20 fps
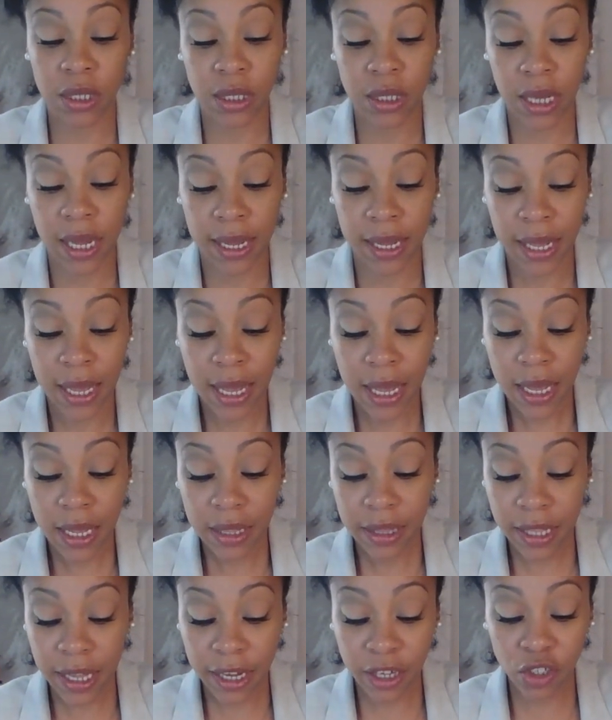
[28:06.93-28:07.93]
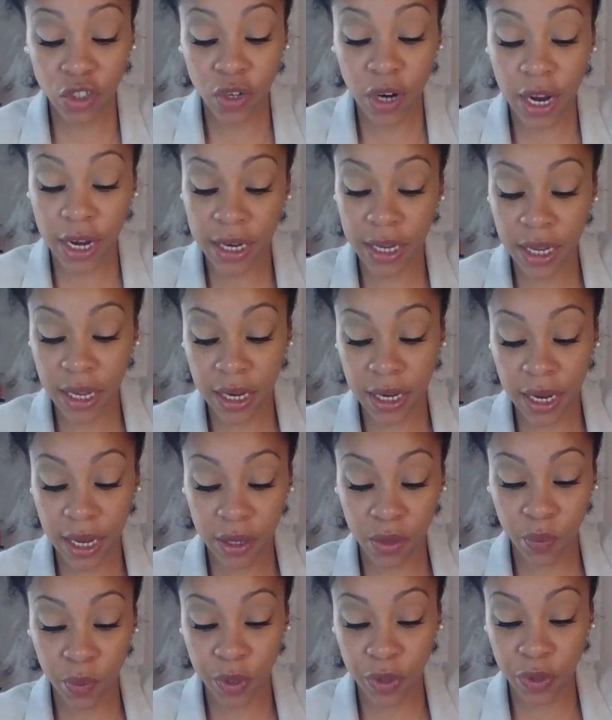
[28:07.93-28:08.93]
It's like they're trying to
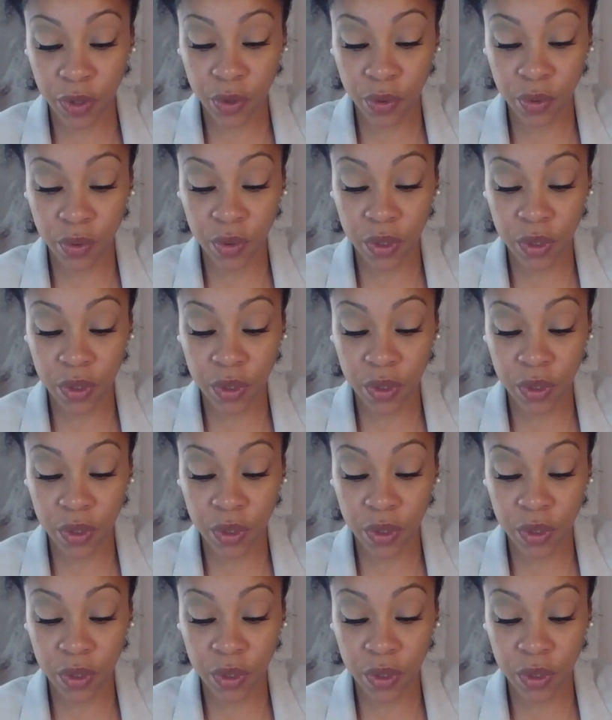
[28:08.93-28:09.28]
connect with you.